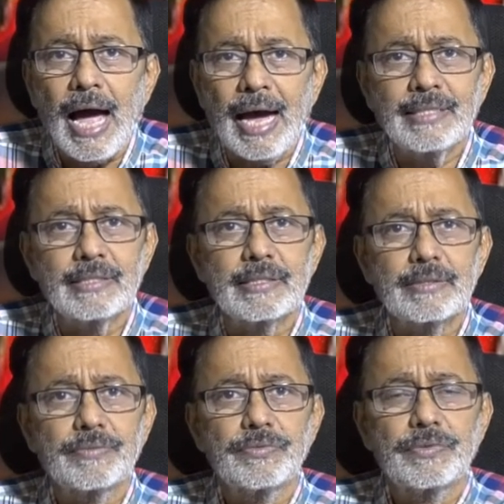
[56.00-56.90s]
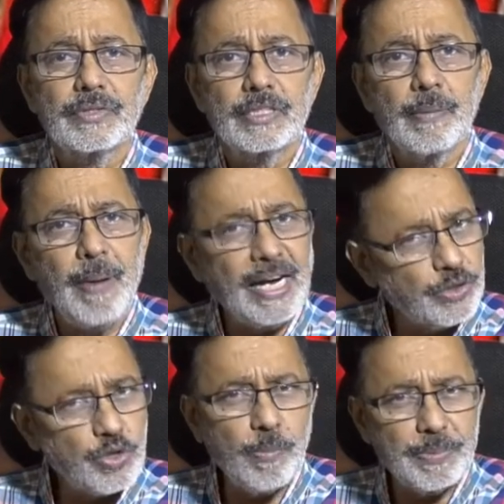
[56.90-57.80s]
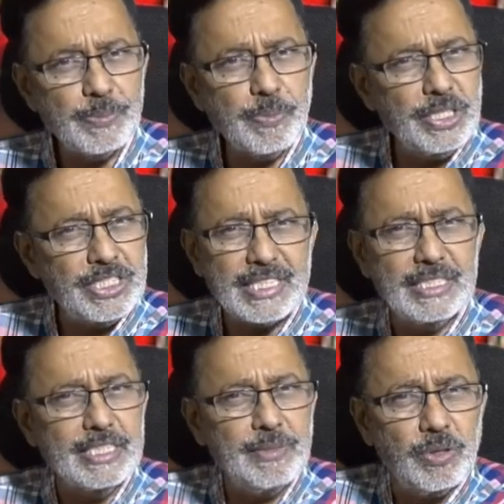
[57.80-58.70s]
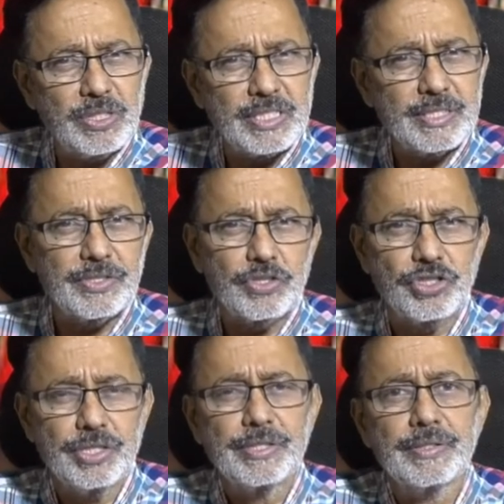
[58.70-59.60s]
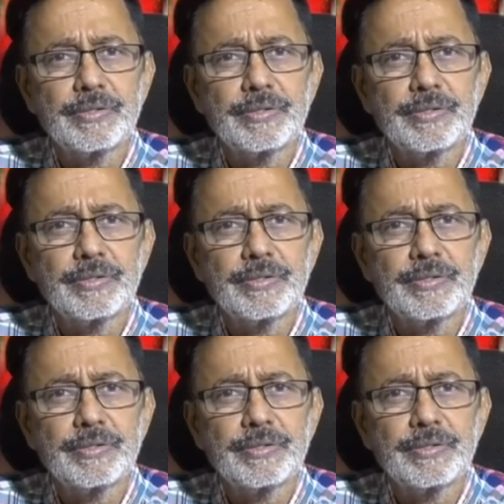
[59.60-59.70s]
and the backdrop is political demonetization.